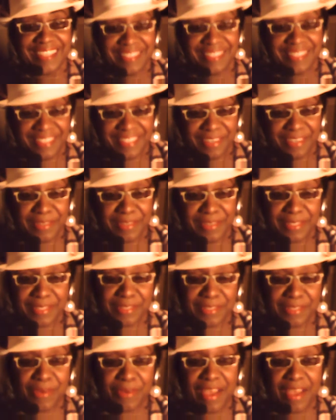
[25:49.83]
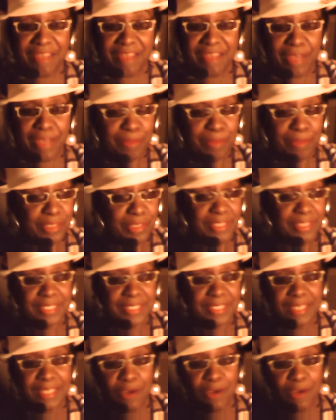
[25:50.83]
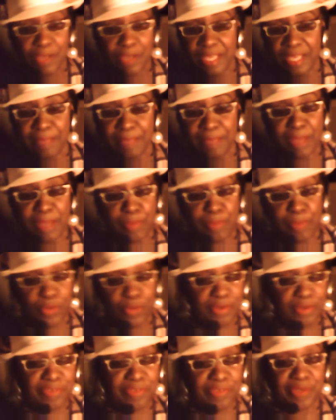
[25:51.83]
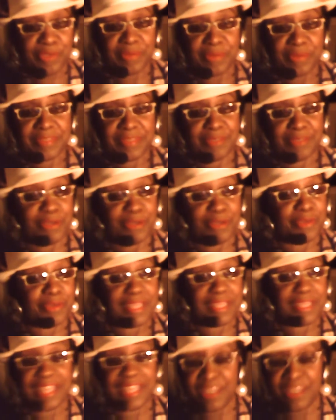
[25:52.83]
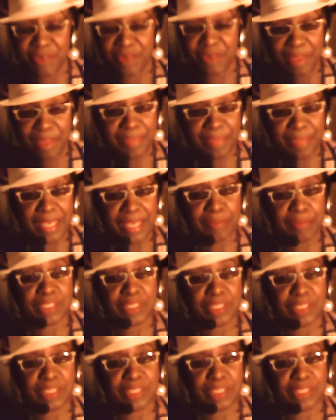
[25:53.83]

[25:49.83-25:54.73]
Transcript: share, and subscribe. I'm just talking my point of view, so don't get angry at me. I'm just